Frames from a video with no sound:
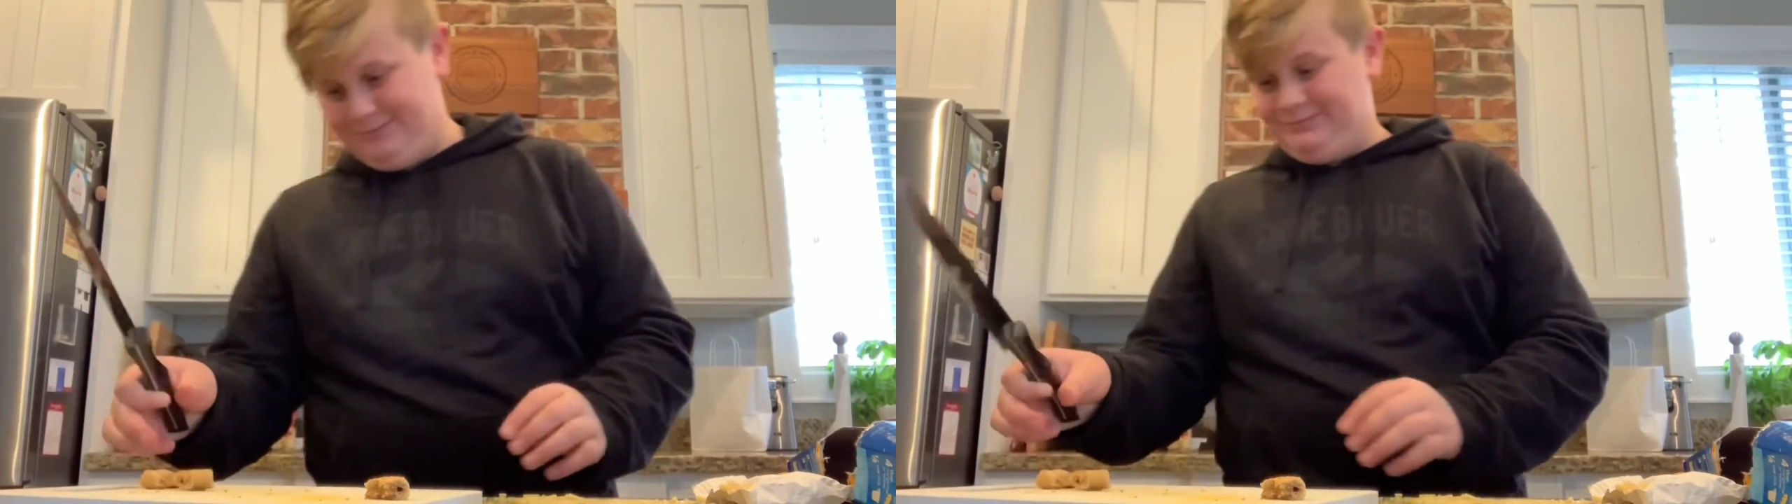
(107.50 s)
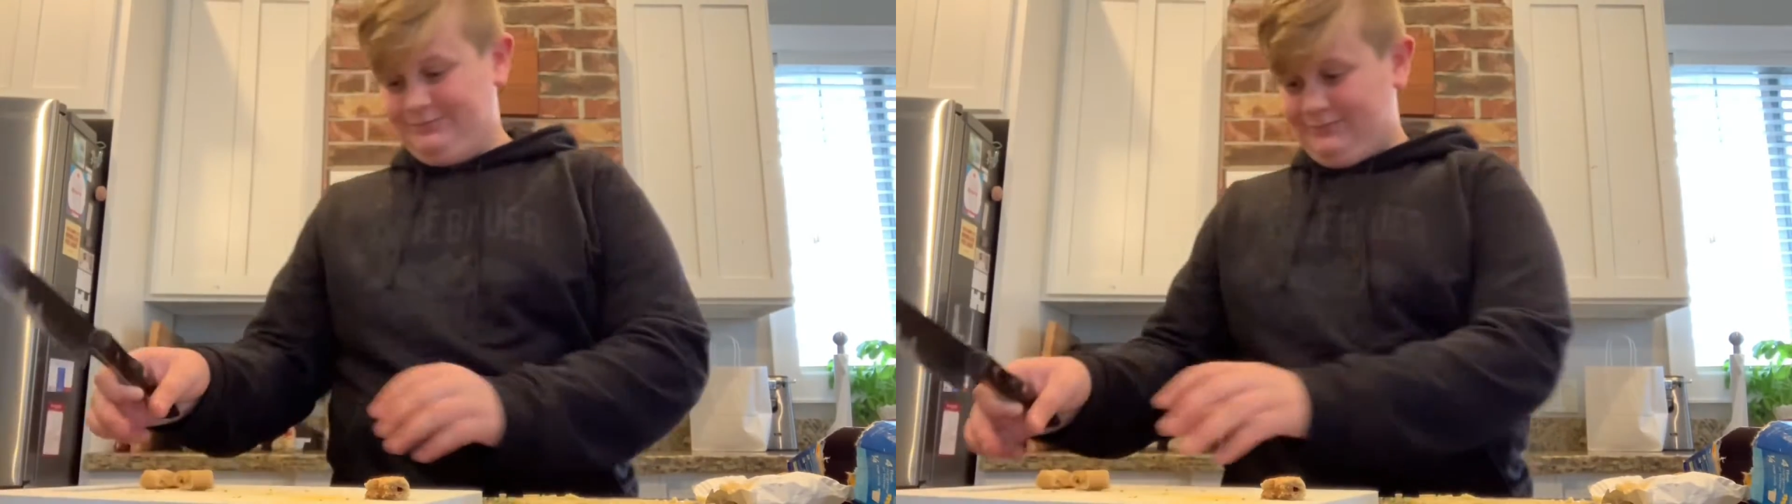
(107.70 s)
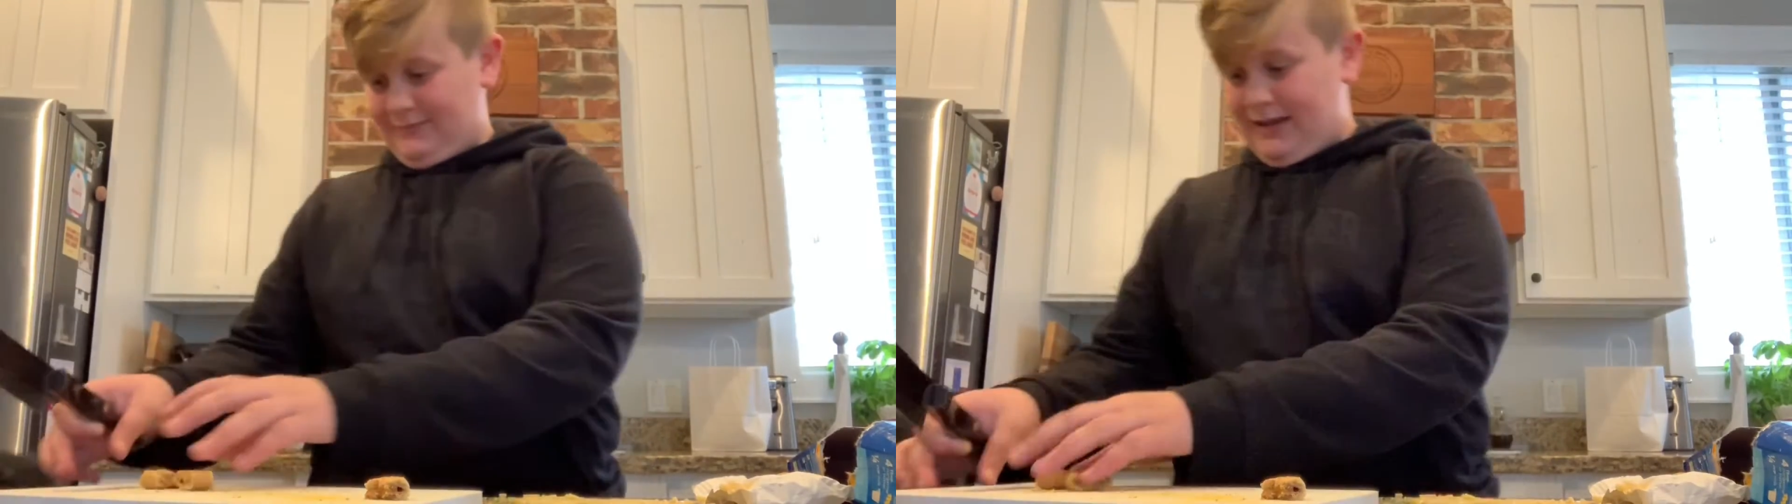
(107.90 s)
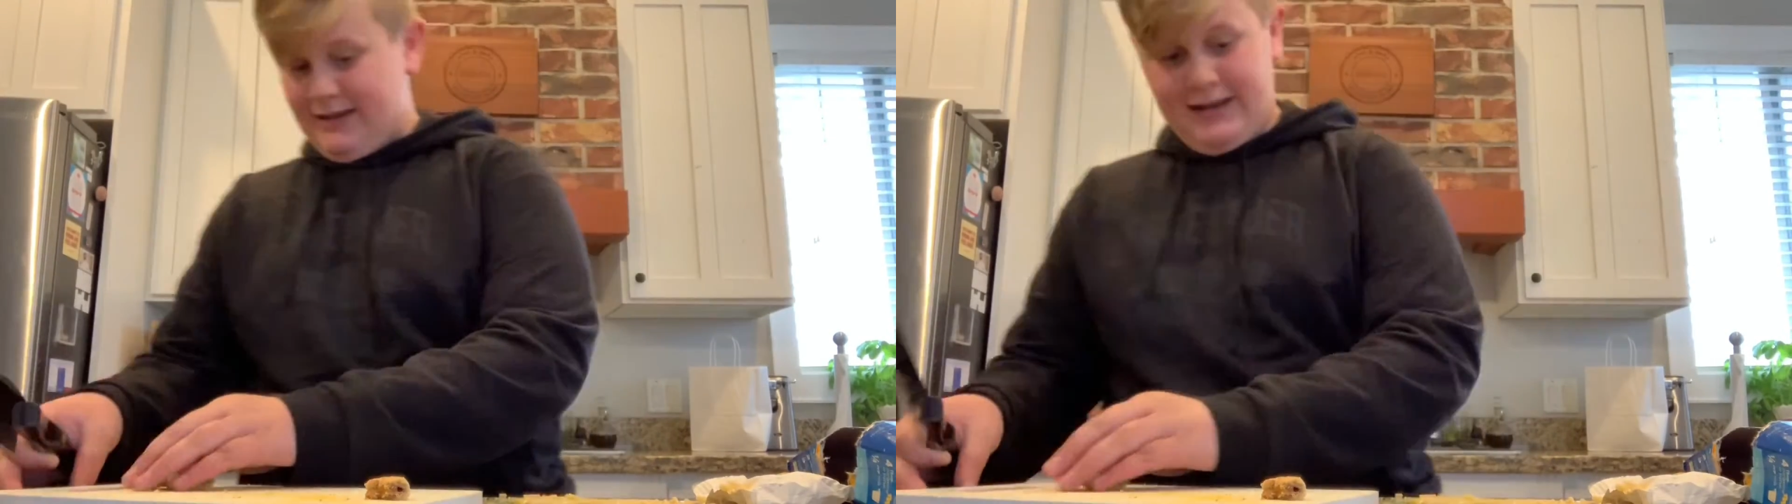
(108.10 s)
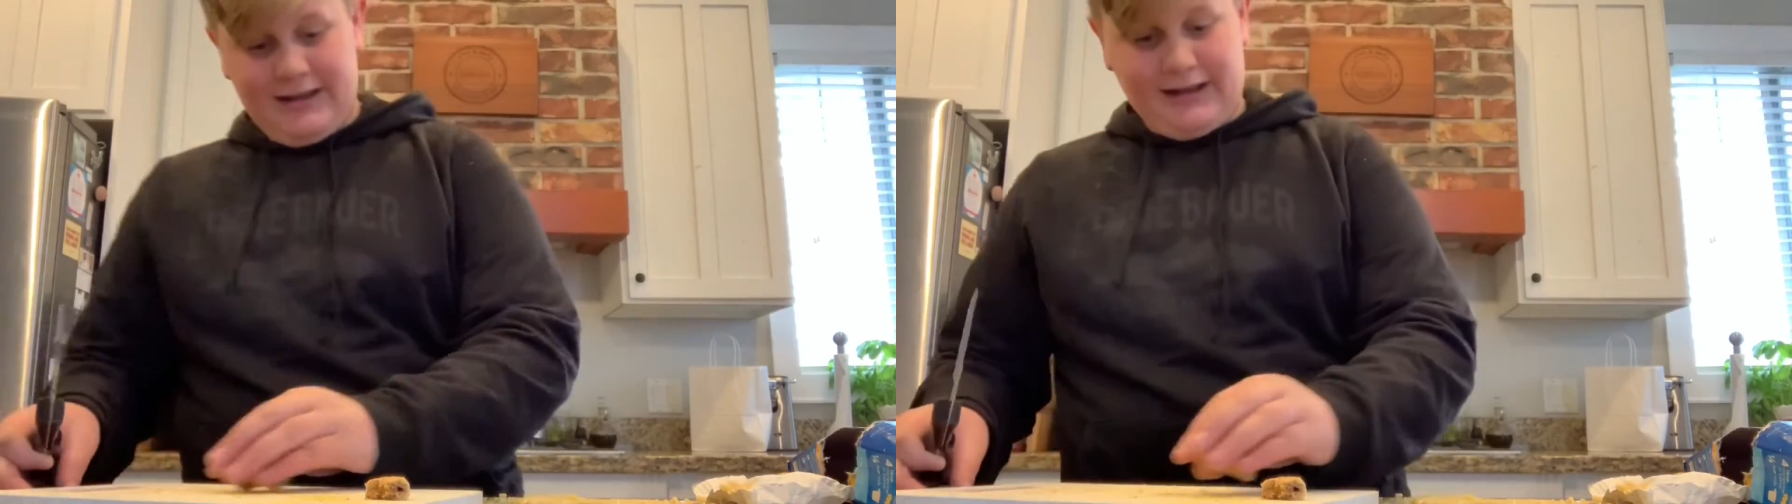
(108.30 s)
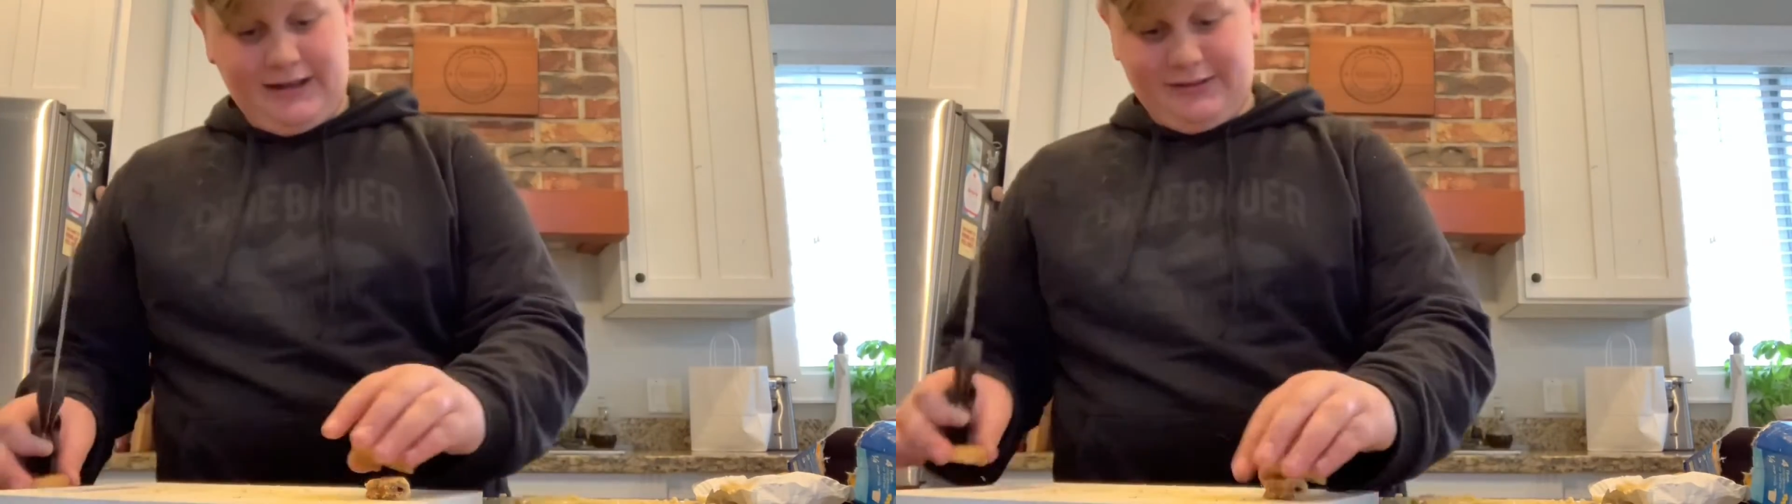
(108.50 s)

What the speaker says: No. Okay,